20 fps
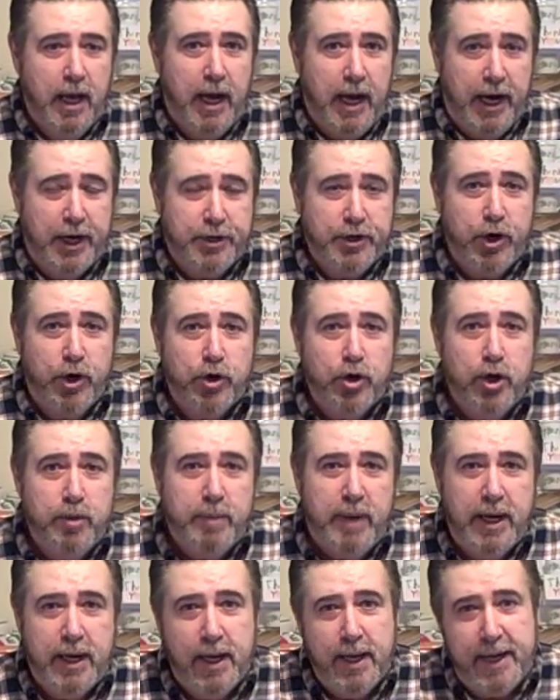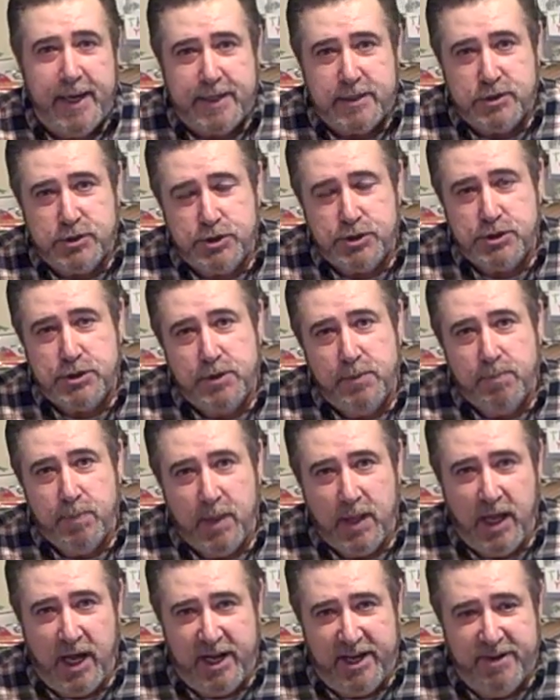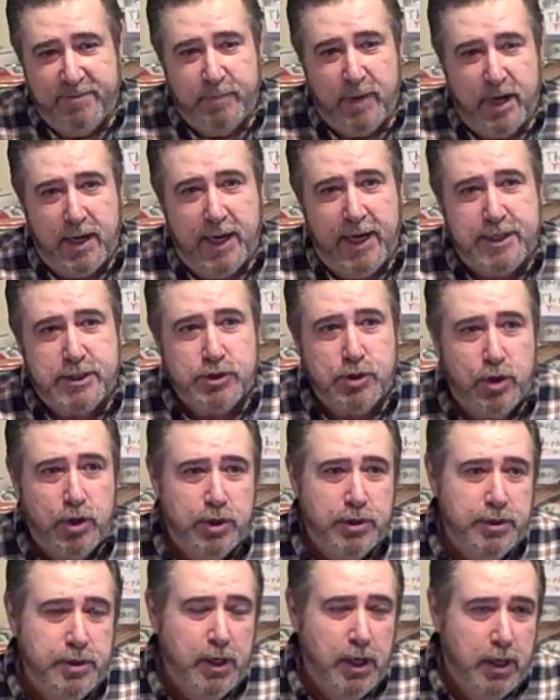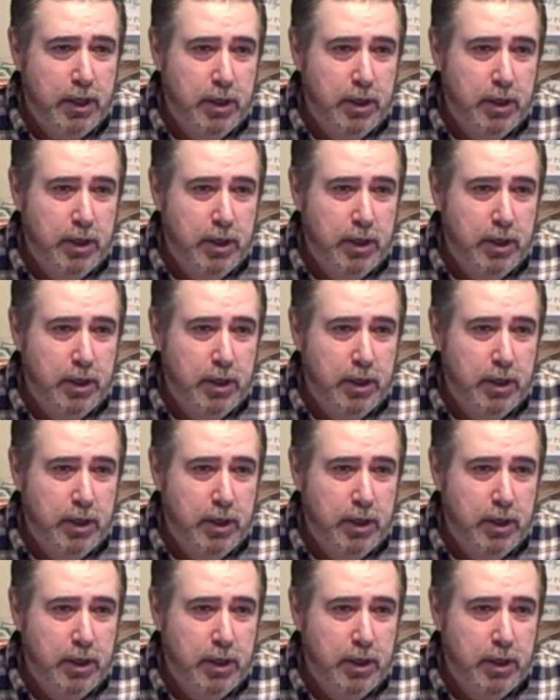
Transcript: I turn on my lights. I leave my lights on